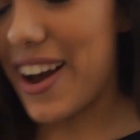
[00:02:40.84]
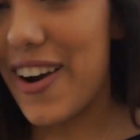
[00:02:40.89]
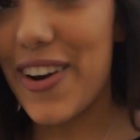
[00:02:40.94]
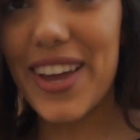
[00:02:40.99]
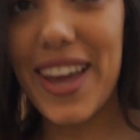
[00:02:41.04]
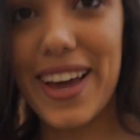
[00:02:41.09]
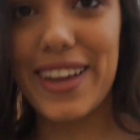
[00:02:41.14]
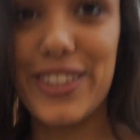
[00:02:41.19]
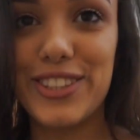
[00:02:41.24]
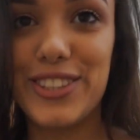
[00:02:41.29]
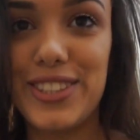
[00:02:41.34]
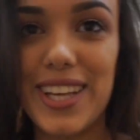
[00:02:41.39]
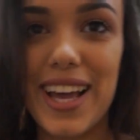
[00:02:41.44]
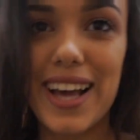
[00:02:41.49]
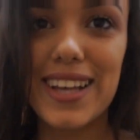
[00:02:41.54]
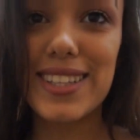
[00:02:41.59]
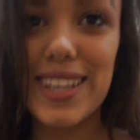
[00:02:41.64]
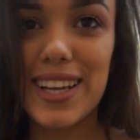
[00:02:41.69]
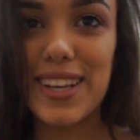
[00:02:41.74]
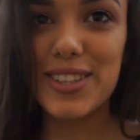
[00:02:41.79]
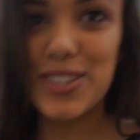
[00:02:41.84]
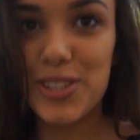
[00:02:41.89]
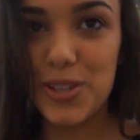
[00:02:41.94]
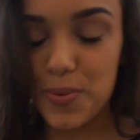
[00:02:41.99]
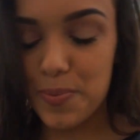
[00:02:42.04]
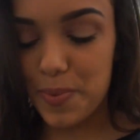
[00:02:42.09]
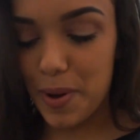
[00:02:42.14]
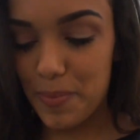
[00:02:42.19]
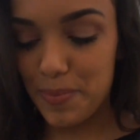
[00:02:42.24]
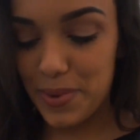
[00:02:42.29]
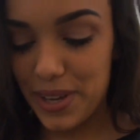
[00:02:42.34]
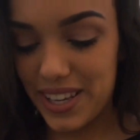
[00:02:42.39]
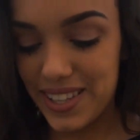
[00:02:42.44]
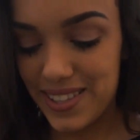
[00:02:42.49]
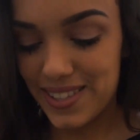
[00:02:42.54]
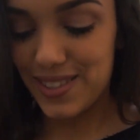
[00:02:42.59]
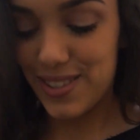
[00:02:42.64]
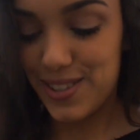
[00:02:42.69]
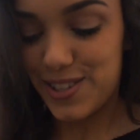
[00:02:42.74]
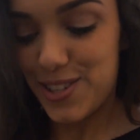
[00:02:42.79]
Oh yeah, Lucy has like two
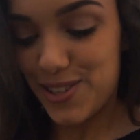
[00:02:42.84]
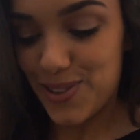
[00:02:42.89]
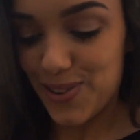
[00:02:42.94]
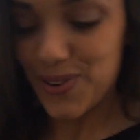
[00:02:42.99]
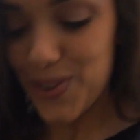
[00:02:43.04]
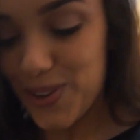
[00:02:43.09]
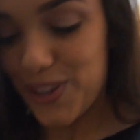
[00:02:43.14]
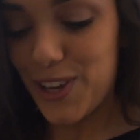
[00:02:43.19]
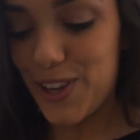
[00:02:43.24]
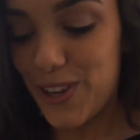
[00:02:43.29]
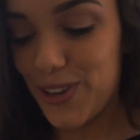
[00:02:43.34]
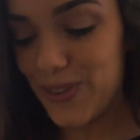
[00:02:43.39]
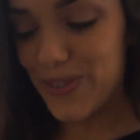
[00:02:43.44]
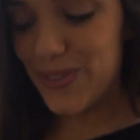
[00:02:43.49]
puppies and they're so cute.